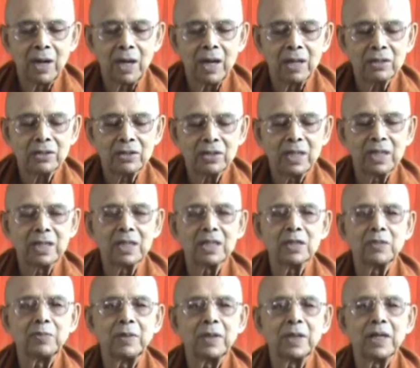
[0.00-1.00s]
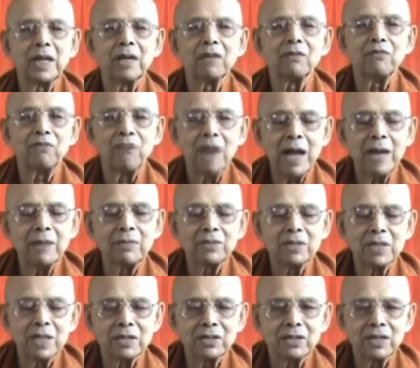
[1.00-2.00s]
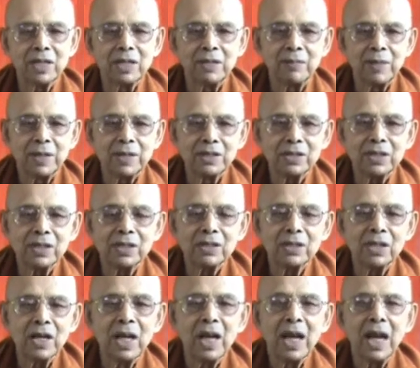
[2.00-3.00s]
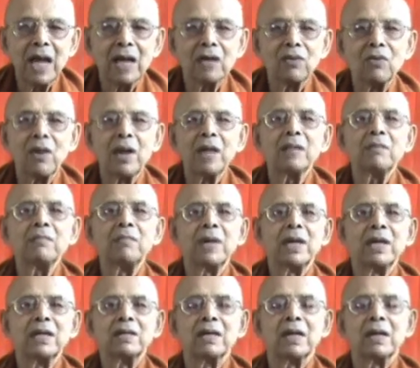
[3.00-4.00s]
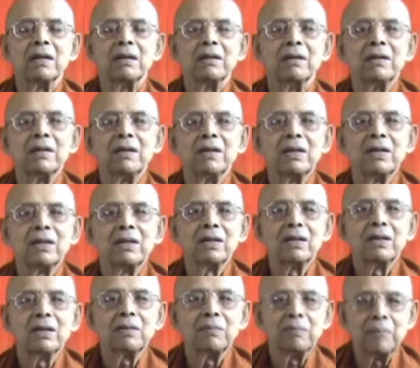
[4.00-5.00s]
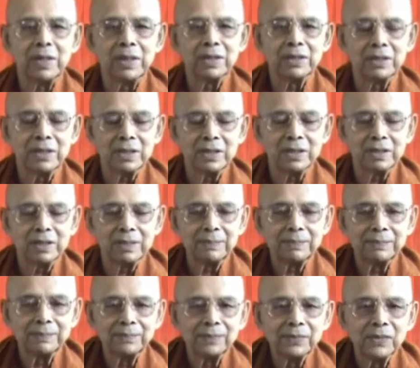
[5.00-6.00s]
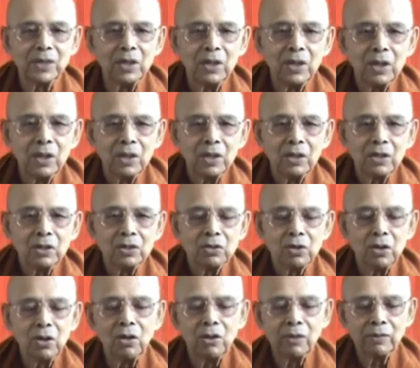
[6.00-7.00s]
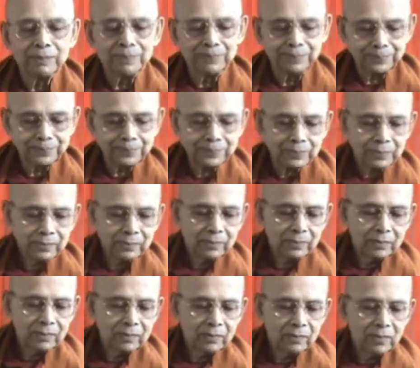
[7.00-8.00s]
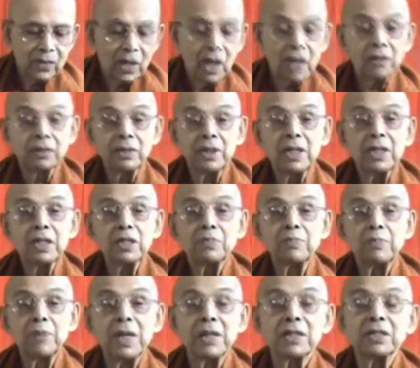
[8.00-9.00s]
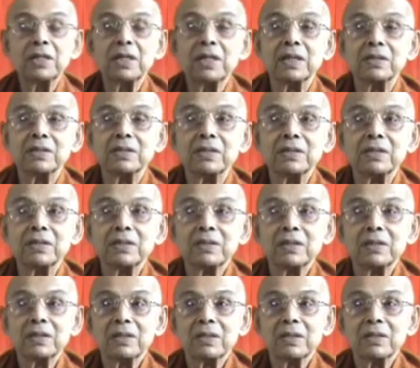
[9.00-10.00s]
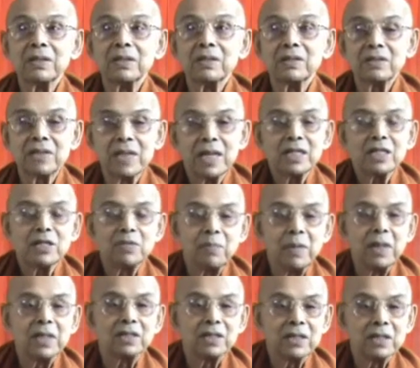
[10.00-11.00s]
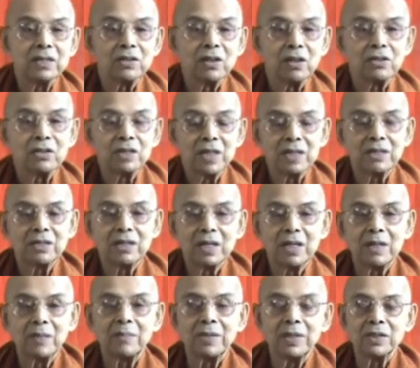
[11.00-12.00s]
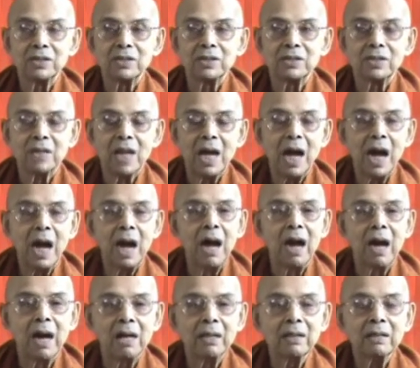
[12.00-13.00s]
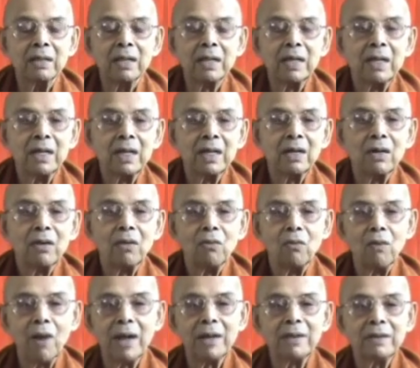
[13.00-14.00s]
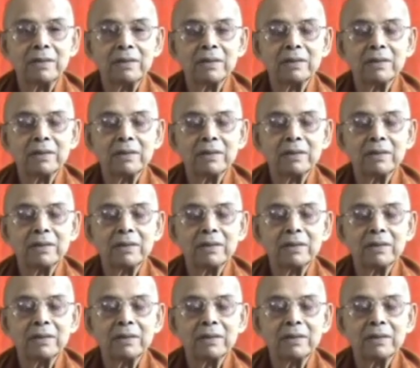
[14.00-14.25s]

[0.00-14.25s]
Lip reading: Strictly speaking, 5 sensory bases and 1 mental basis. So, these bases, sense bases or sensory bases, are one